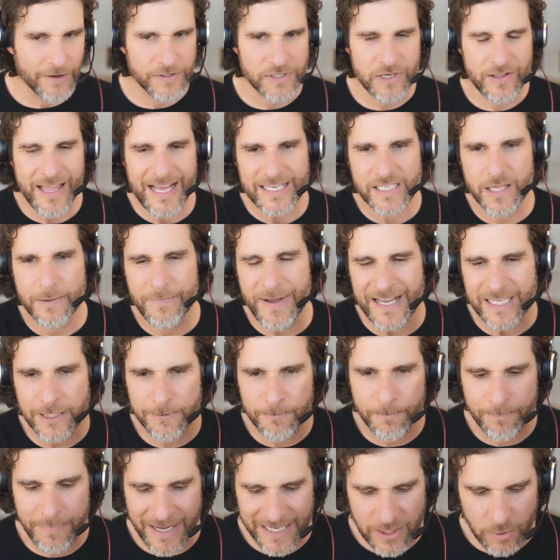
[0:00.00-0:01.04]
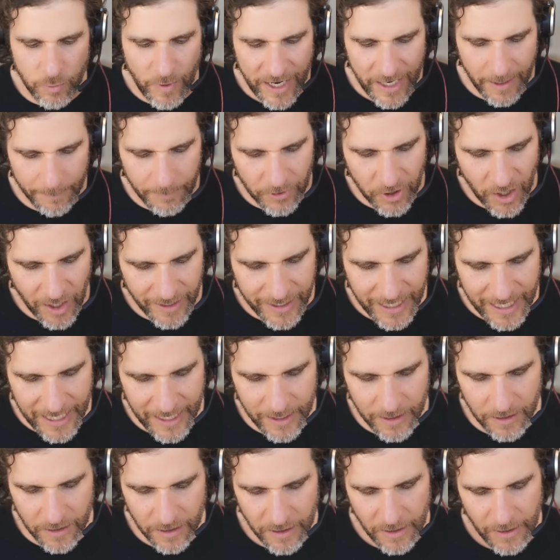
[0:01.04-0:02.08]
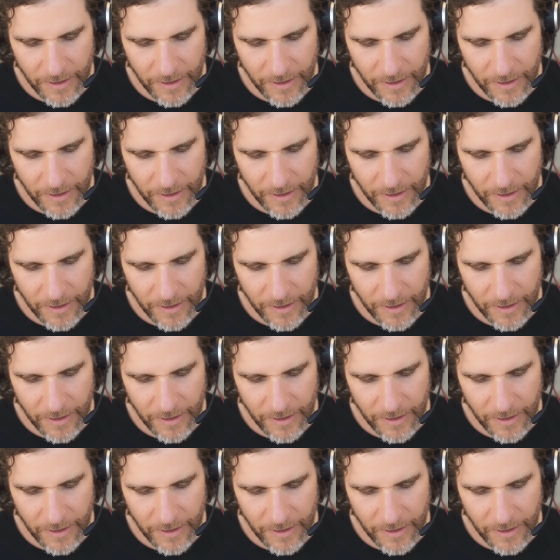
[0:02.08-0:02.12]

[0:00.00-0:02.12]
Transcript: So that's the best best way to plug in.